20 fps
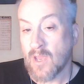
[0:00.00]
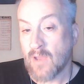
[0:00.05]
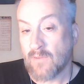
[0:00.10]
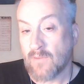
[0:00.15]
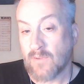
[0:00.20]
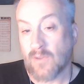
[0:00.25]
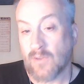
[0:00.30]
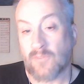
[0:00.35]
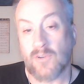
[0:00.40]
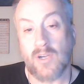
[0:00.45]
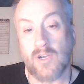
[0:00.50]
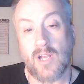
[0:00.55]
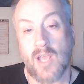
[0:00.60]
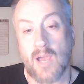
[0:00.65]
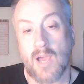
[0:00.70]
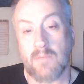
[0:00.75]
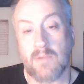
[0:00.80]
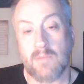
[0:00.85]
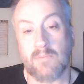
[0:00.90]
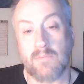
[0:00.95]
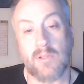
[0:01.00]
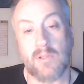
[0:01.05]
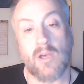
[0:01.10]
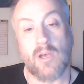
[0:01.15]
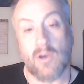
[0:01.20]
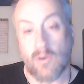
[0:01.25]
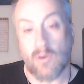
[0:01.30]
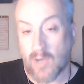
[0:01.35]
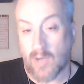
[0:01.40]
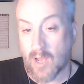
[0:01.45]
Feel free to comment
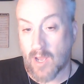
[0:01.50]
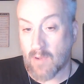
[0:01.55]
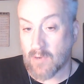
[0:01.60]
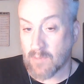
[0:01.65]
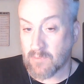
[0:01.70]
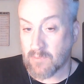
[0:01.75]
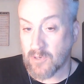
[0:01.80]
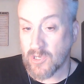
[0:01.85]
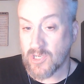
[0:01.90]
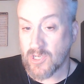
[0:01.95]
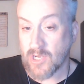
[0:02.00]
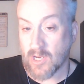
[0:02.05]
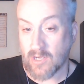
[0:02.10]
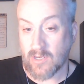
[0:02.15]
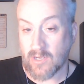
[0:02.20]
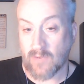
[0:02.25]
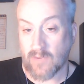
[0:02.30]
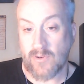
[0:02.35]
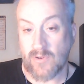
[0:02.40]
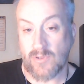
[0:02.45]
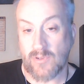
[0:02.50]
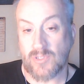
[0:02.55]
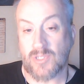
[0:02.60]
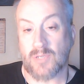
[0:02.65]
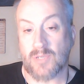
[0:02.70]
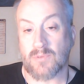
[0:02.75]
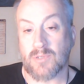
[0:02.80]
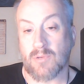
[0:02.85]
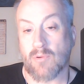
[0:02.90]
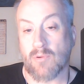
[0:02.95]
below, and I would appreciate it if you'd
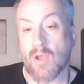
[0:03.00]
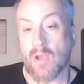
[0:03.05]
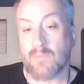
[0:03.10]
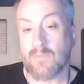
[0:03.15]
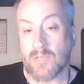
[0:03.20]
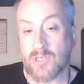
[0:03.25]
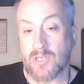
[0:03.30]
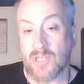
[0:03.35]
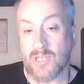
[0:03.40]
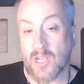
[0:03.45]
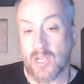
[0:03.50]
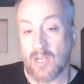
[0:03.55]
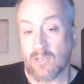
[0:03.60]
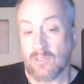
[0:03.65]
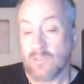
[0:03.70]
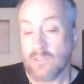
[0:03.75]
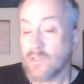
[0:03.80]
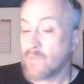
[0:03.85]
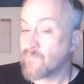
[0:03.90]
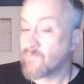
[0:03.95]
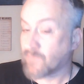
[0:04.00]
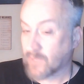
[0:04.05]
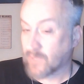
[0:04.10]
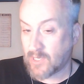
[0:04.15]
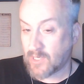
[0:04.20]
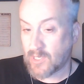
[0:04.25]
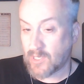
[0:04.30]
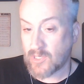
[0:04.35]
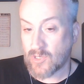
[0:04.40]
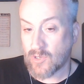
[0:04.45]
subscribe to the channel
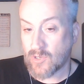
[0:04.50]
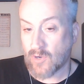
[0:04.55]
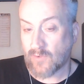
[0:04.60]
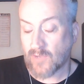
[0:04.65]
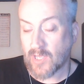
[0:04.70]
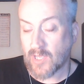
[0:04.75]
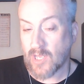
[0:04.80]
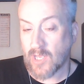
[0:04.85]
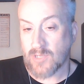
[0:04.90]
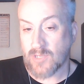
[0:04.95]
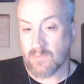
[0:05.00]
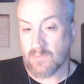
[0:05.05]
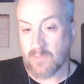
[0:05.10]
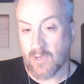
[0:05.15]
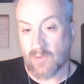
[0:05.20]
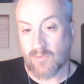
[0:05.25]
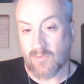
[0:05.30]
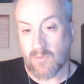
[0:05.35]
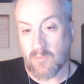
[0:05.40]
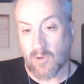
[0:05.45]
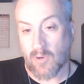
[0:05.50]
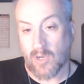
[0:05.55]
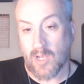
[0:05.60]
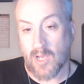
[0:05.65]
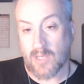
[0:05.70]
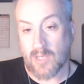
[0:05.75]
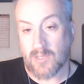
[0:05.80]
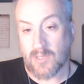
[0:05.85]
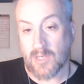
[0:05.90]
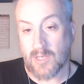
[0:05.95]
and hit your notification bell for more
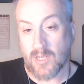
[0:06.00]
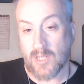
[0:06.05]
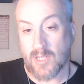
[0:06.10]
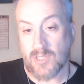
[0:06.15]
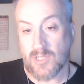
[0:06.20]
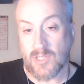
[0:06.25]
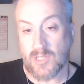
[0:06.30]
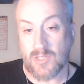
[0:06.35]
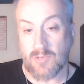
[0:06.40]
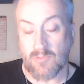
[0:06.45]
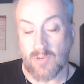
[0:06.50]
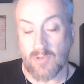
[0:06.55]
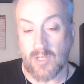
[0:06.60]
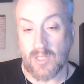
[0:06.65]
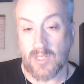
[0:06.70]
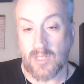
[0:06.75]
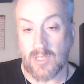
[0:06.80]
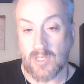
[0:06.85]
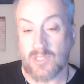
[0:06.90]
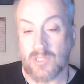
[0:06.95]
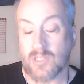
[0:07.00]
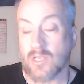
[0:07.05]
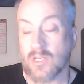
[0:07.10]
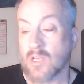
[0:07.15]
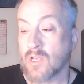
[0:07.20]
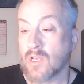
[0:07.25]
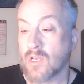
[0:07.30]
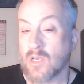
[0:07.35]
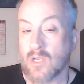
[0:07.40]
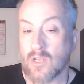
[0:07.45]
content as it's released.
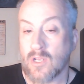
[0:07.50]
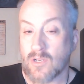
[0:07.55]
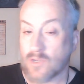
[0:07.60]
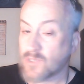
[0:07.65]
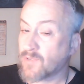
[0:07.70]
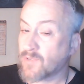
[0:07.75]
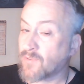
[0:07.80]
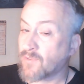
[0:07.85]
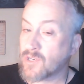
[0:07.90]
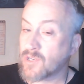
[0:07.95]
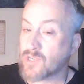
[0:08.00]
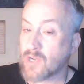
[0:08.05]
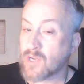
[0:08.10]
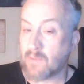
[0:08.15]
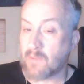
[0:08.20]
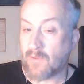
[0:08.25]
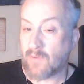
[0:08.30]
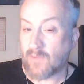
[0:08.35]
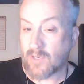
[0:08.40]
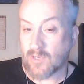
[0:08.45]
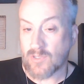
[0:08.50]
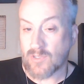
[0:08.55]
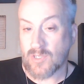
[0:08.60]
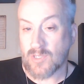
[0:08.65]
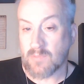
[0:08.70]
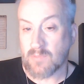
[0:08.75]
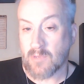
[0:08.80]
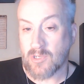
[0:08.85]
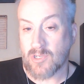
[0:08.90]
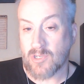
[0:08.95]
You're also free to share my videos
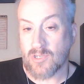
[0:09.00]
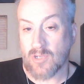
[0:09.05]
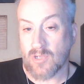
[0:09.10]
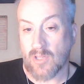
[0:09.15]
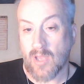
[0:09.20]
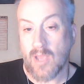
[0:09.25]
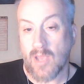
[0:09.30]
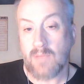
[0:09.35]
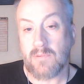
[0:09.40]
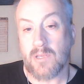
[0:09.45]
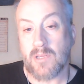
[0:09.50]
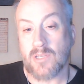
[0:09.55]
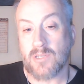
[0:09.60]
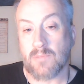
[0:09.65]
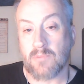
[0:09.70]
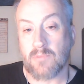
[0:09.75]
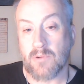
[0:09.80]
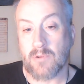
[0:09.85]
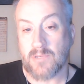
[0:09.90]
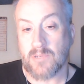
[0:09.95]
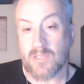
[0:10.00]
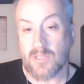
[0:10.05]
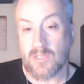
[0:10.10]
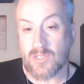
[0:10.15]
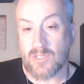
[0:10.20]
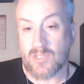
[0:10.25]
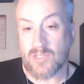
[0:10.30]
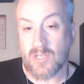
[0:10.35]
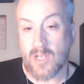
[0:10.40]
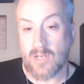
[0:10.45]
as much as you like, because the purpose of
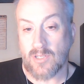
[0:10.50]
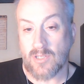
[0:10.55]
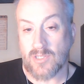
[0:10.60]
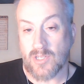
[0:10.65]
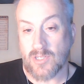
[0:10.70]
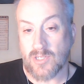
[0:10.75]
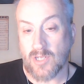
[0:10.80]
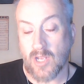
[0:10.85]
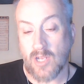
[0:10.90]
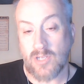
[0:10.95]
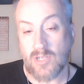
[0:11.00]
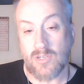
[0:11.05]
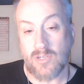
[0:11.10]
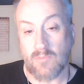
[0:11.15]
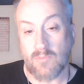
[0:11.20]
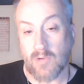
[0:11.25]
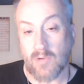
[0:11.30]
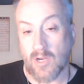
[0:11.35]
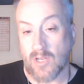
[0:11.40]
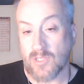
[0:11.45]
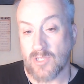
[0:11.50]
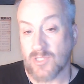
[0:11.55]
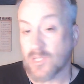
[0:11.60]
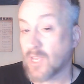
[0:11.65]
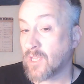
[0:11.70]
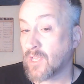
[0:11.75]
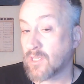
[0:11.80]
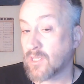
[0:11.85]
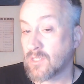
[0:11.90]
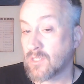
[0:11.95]
this channel is educational in regards
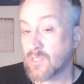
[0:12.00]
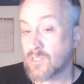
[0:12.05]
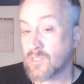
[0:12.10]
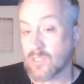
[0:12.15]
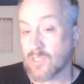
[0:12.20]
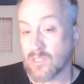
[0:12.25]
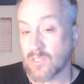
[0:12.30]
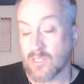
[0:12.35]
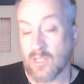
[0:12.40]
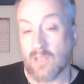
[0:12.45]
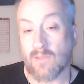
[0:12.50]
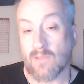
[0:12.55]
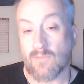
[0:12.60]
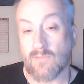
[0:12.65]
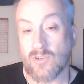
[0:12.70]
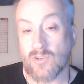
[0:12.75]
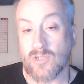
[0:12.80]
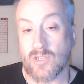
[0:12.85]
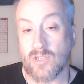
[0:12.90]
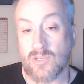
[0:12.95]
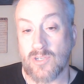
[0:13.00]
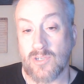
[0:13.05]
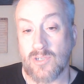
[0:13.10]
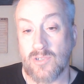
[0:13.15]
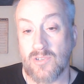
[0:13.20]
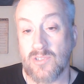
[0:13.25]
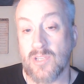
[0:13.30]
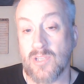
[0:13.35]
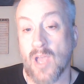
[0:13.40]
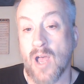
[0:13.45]
to atheist and deconversion
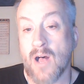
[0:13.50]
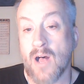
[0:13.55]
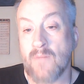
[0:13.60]
issues